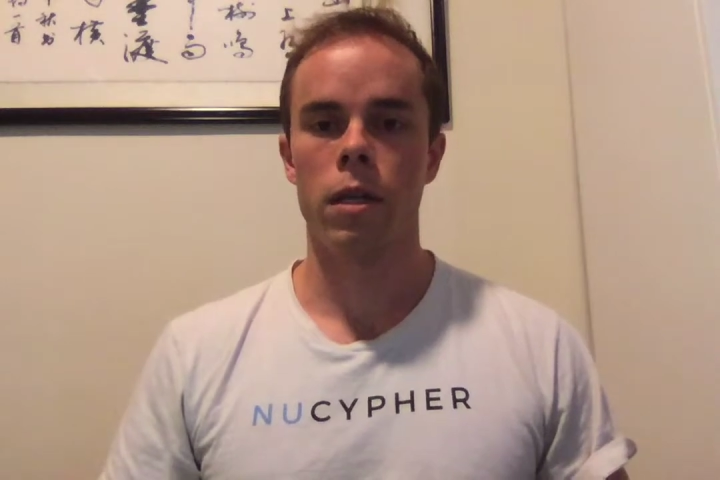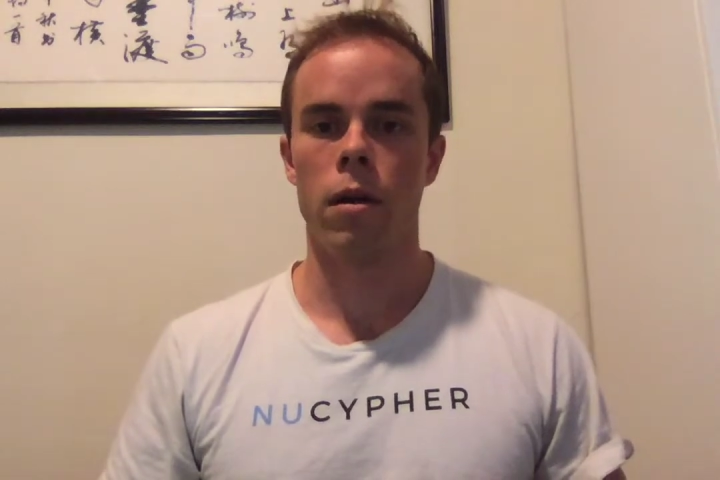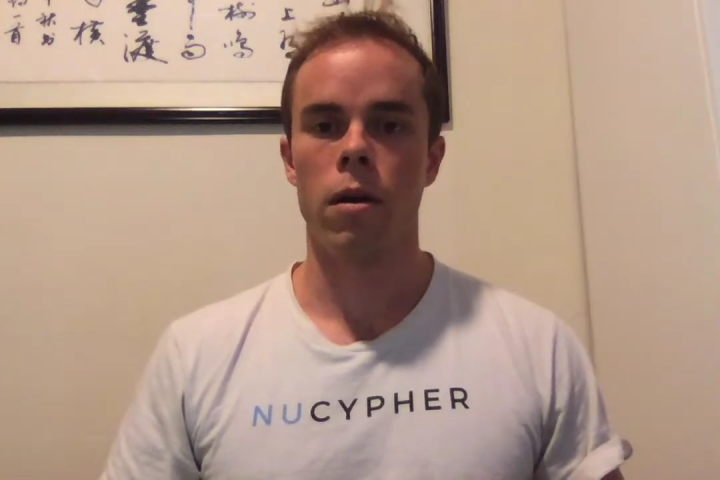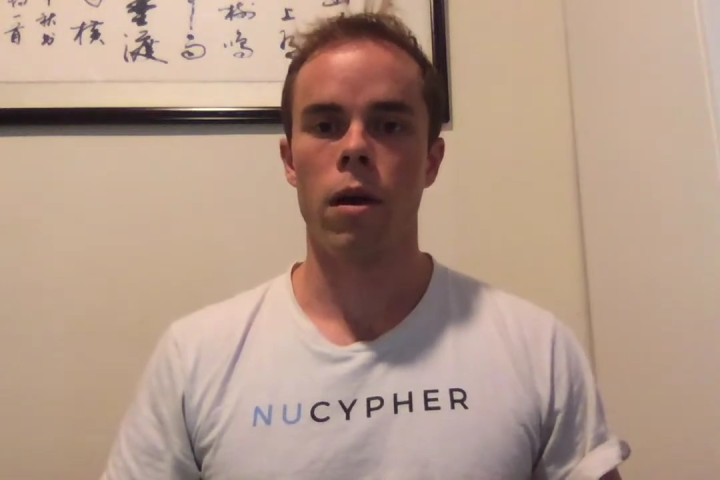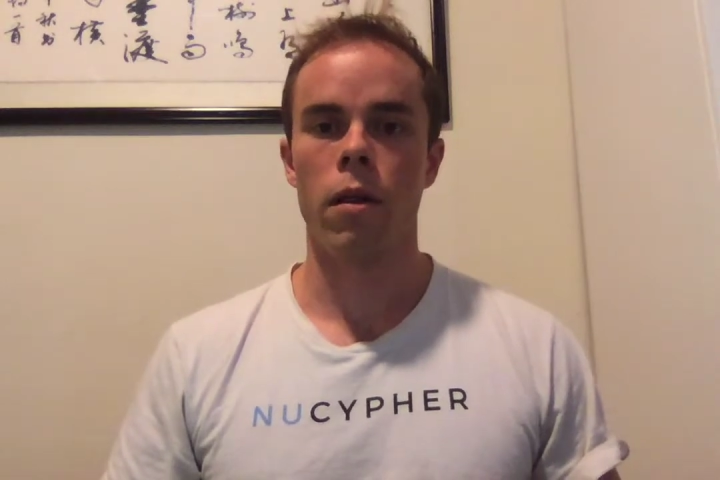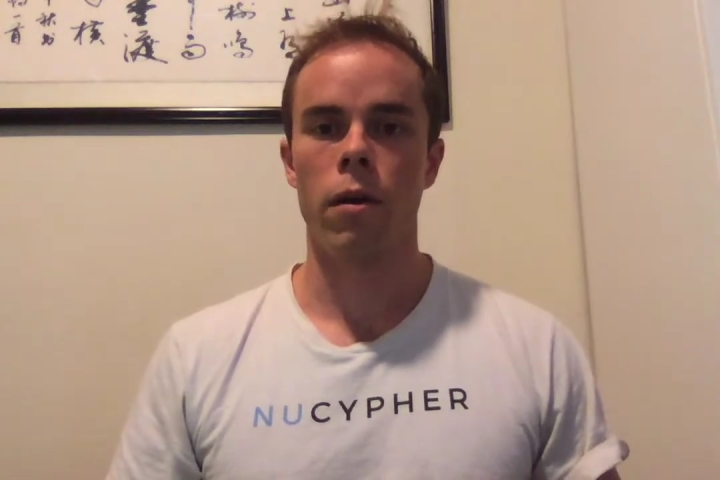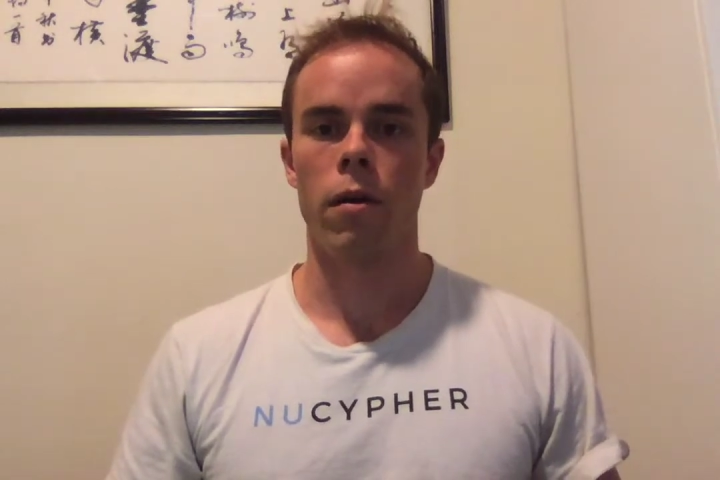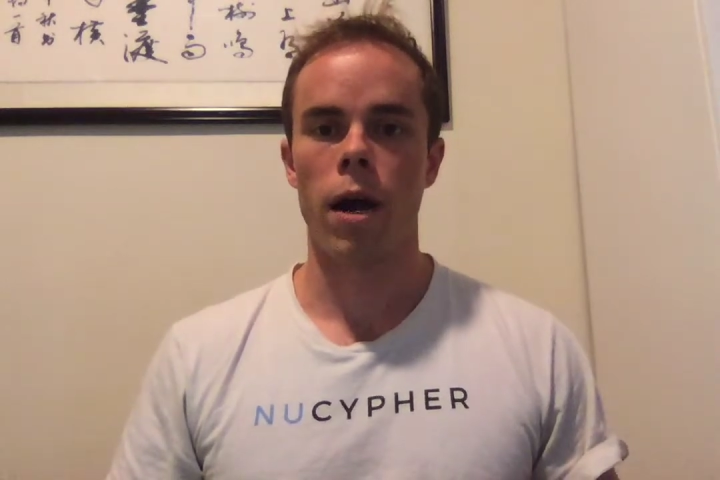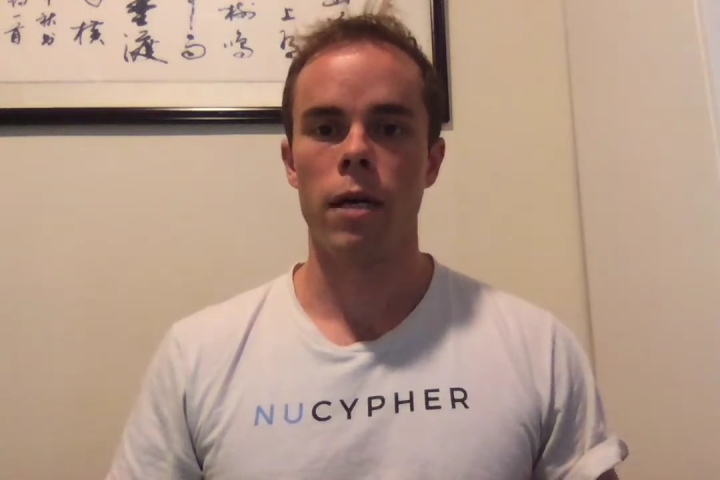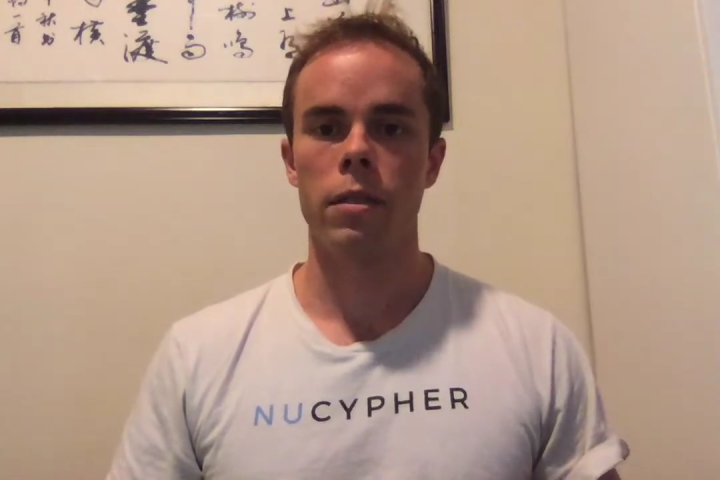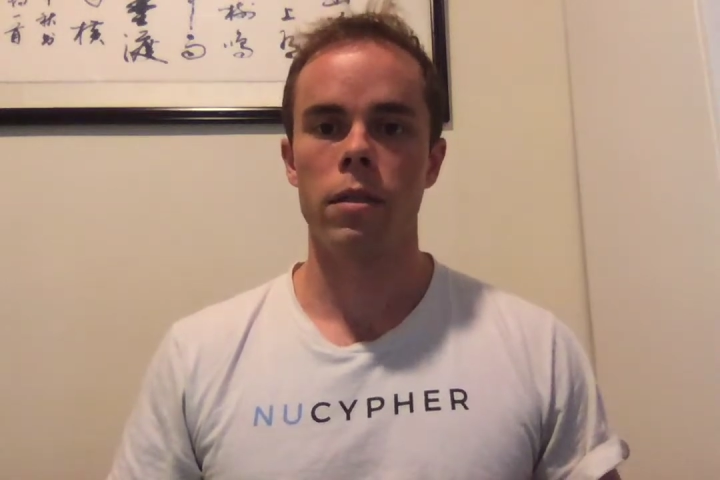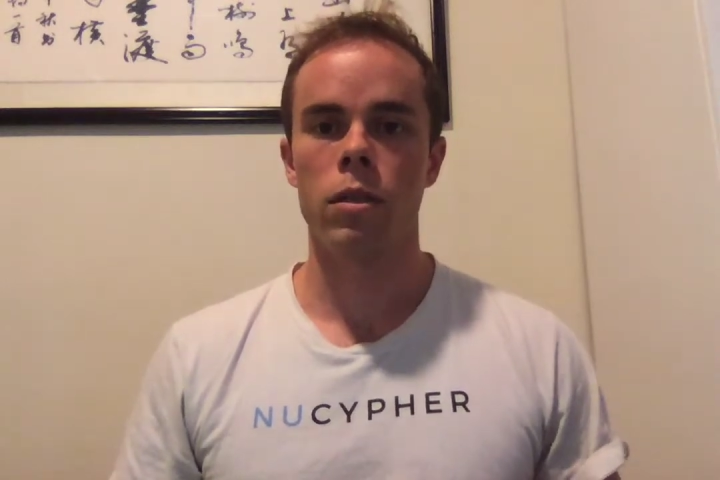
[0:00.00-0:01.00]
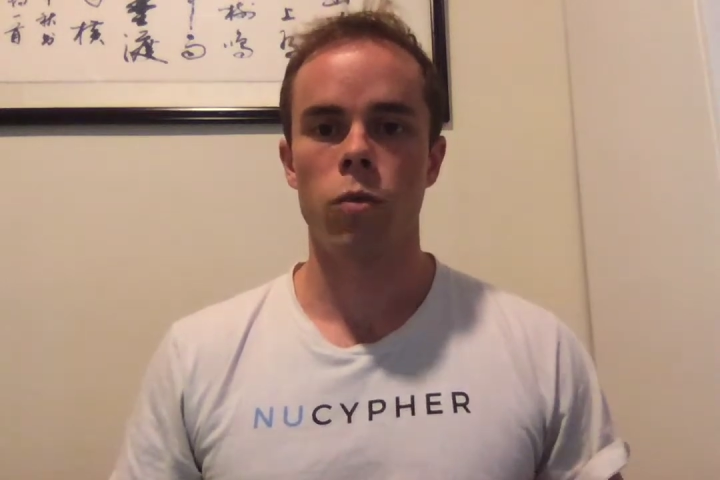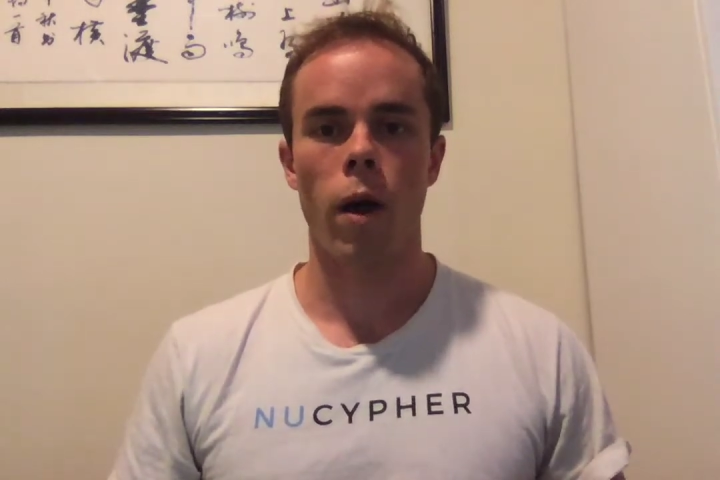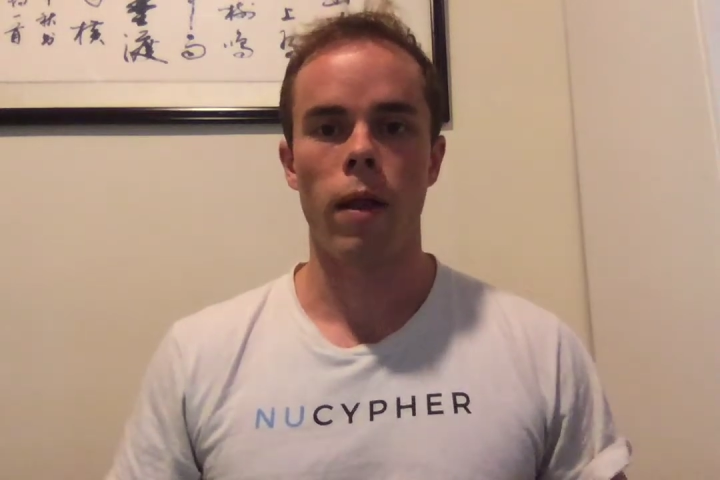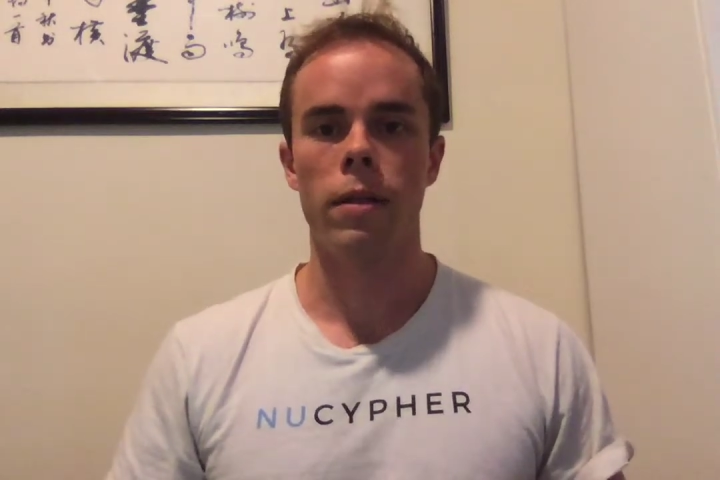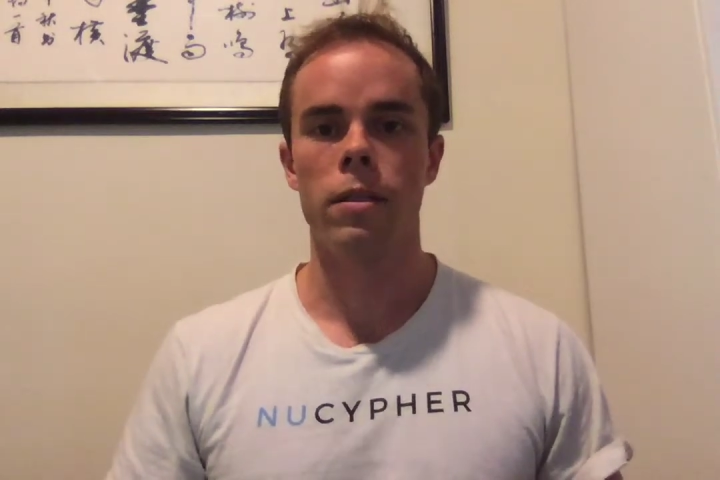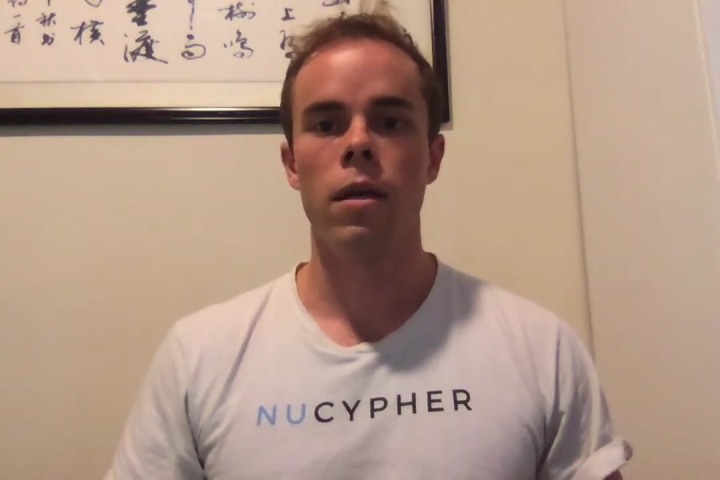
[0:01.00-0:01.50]
that are on the horizon as
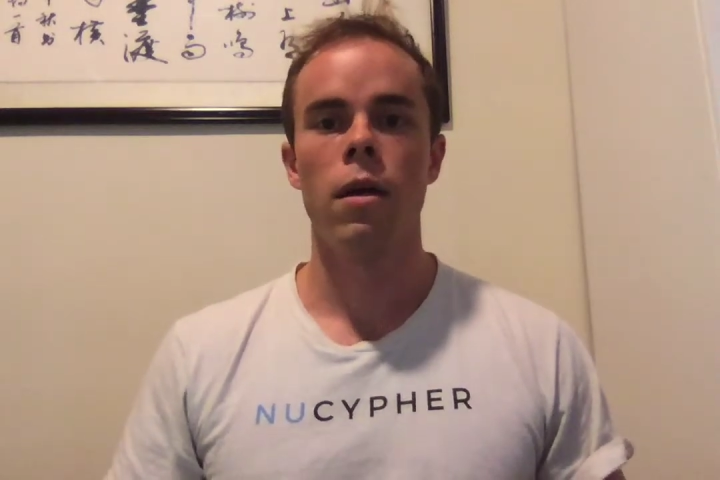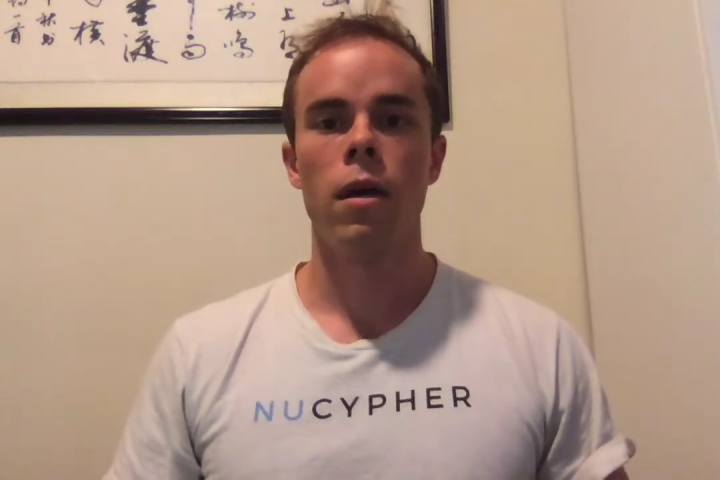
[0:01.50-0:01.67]
well as